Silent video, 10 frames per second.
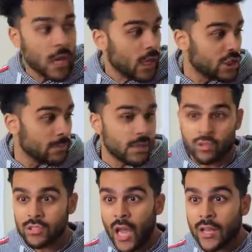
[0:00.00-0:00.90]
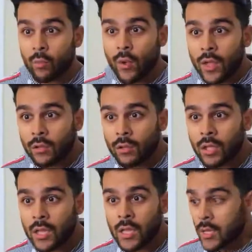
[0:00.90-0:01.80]
She made you sign a will,
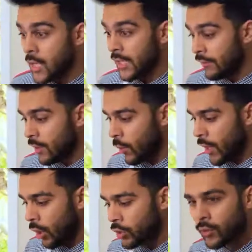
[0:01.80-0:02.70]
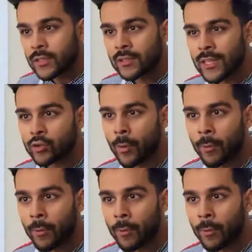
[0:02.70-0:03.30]
giving away all your intellectual